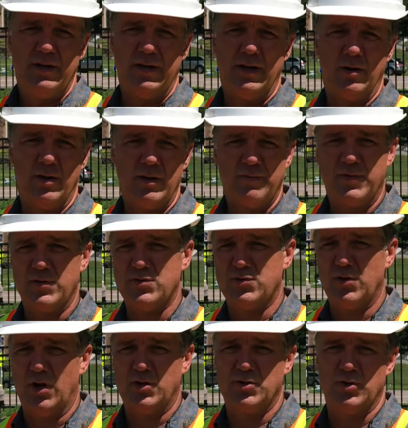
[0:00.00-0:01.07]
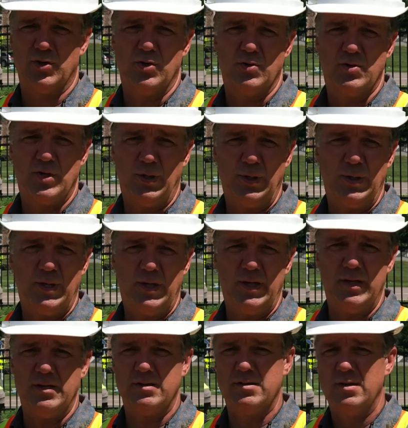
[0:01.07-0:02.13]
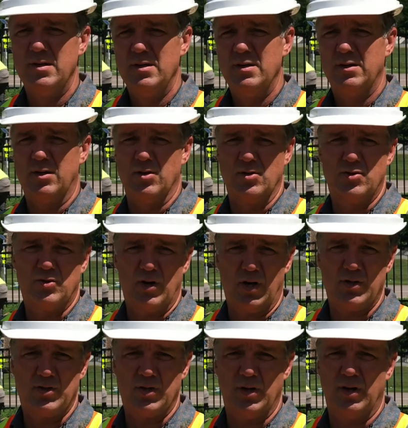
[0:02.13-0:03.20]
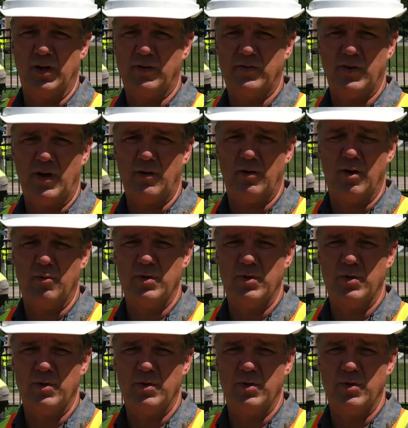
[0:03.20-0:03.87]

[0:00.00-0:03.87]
infrastructure, utilities, construction, etc.